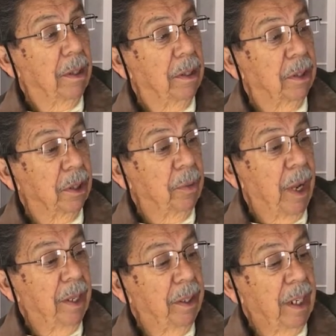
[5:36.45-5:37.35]
So
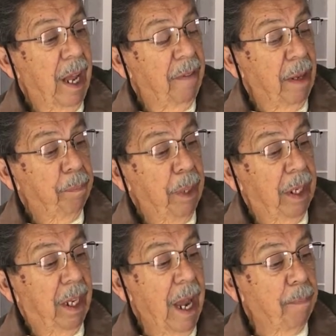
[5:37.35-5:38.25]
rather than have that big
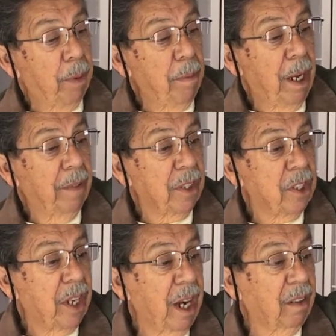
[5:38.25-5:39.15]
gap, we might have to
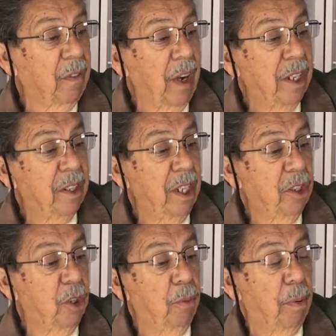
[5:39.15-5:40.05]
sacrifice these
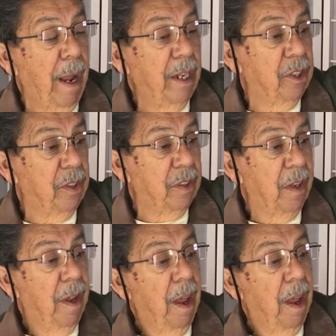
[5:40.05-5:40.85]
two branches